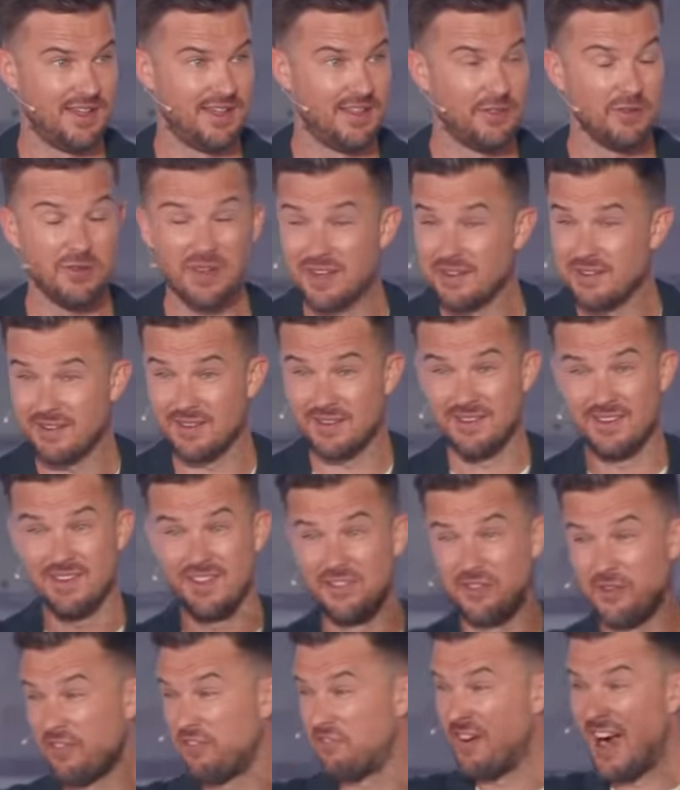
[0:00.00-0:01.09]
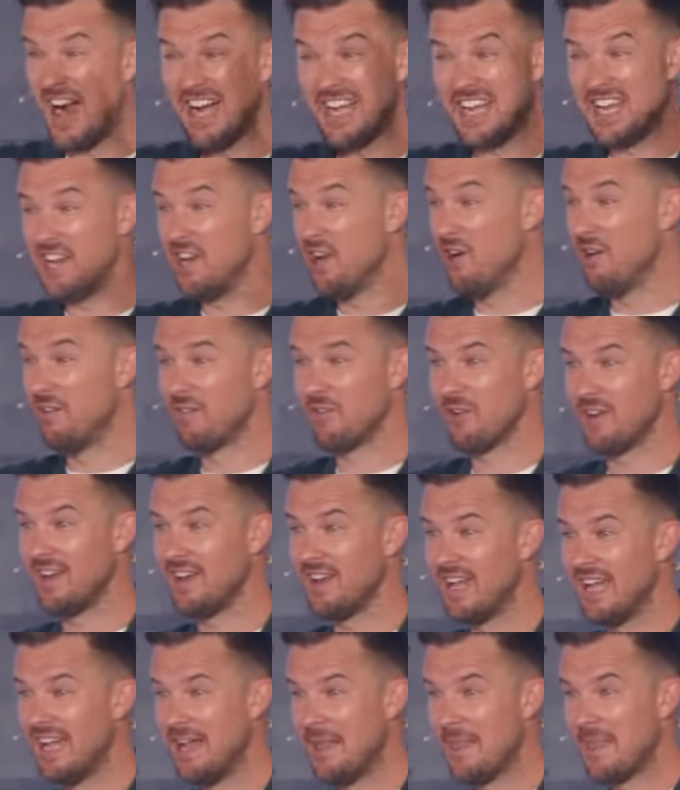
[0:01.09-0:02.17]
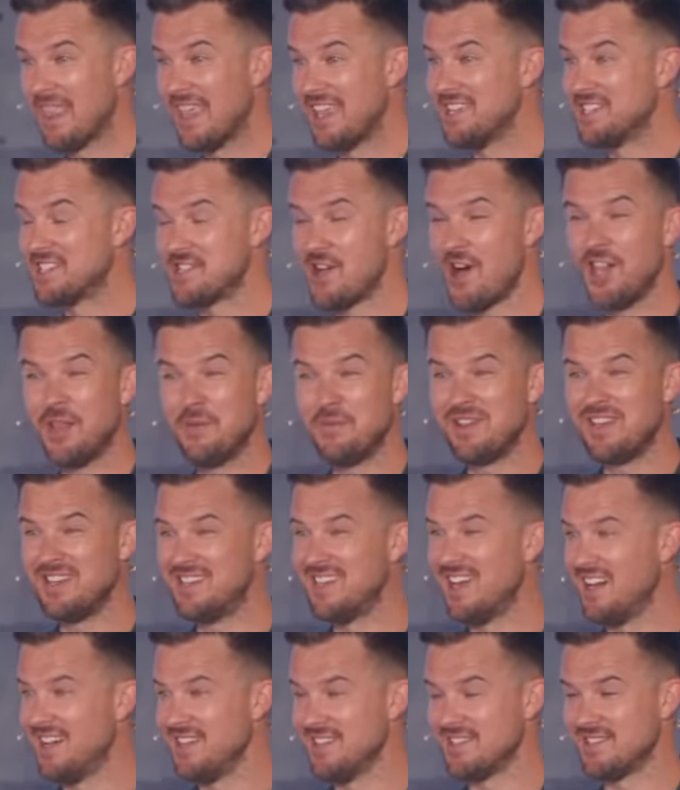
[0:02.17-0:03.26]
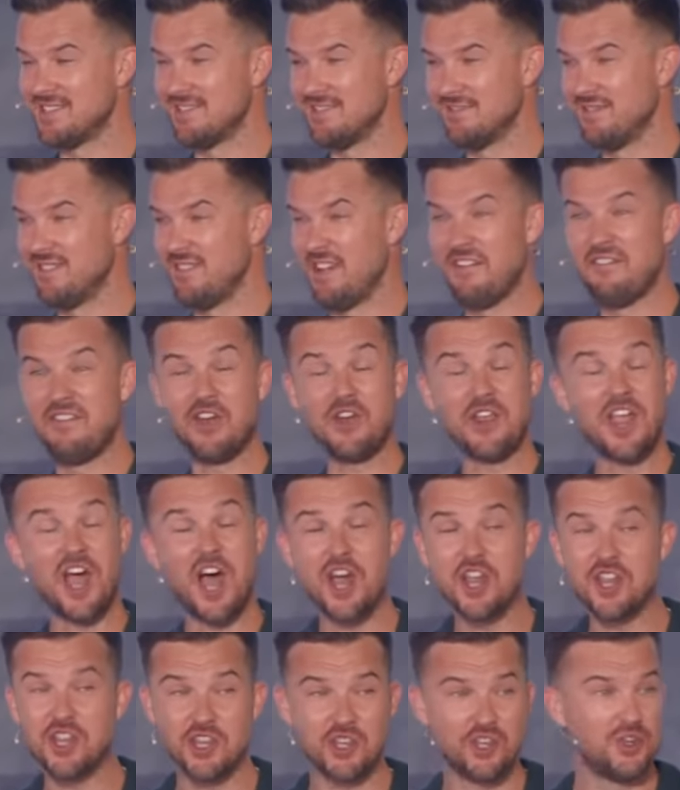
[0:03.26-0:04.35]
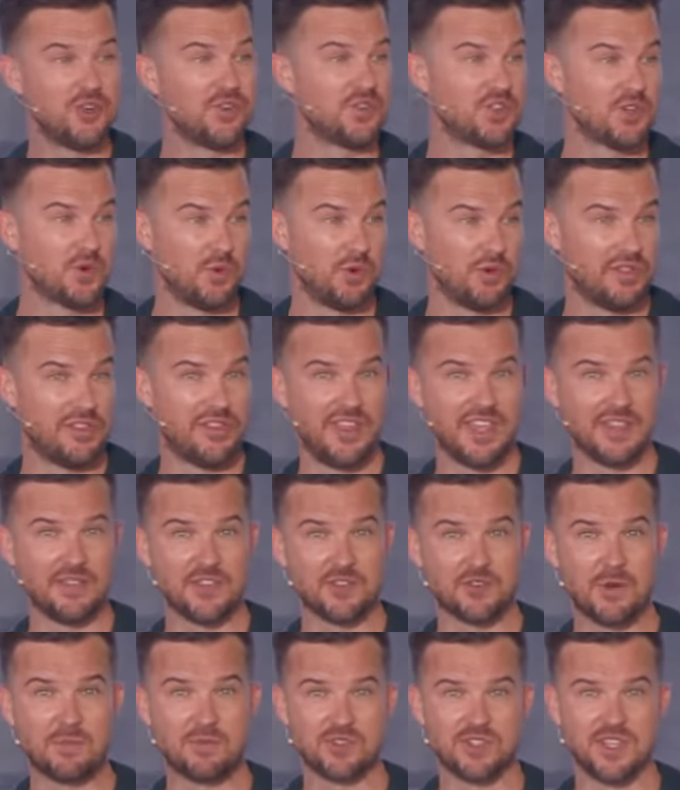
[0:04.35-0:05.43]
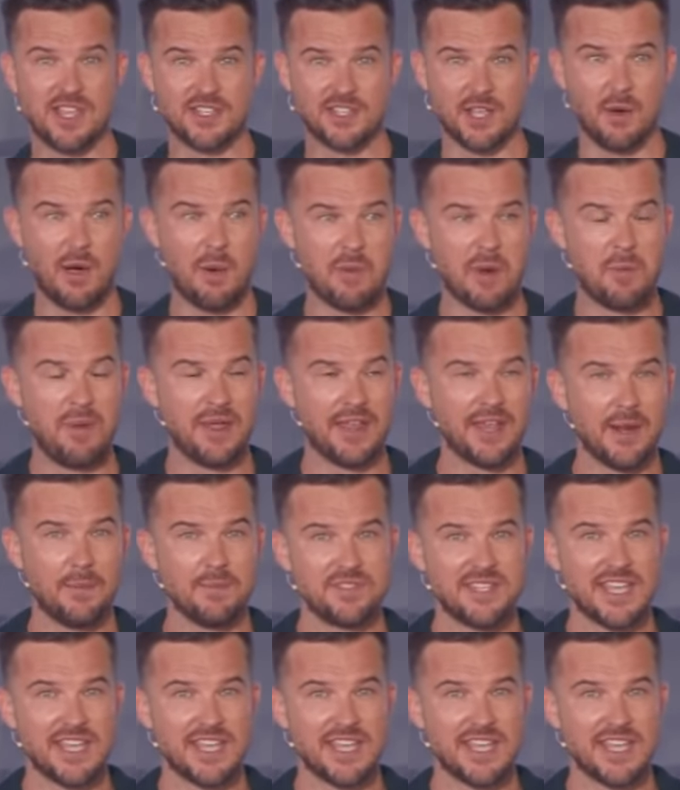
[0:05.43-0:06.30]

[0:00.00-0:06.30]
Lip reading: It's like they're fighting over it. And Solomon does a very unusual thing. The scripture says, I'm going to pick it up.